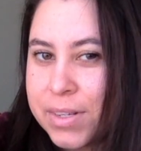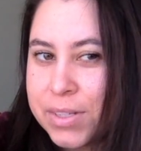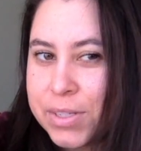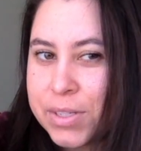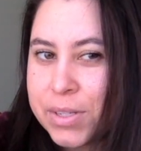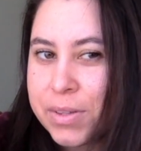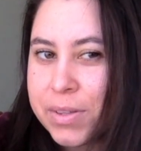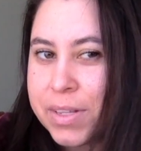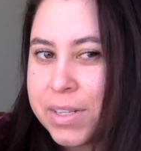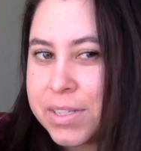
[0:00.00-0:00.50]

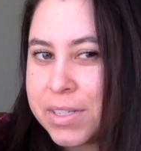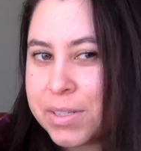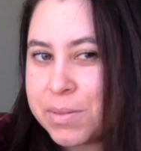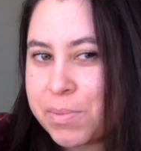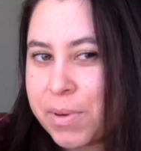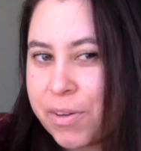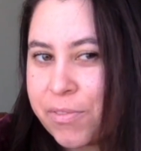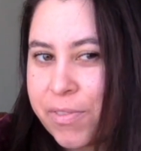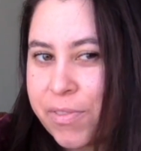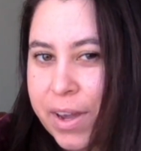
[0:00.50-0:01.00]
So this is
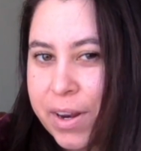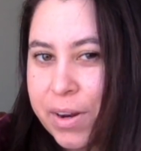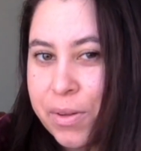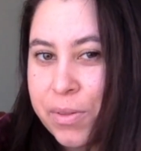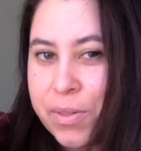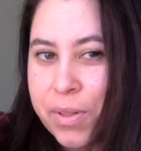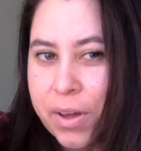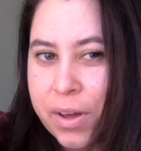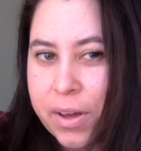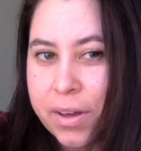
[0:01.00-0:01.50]
my
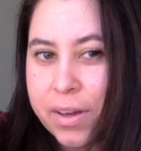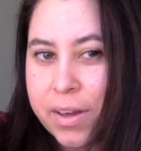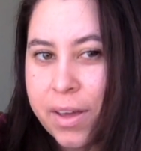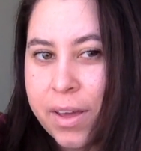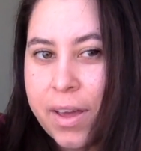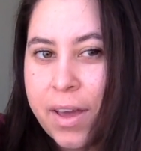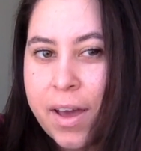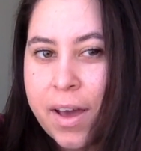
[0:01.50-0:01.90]
final look.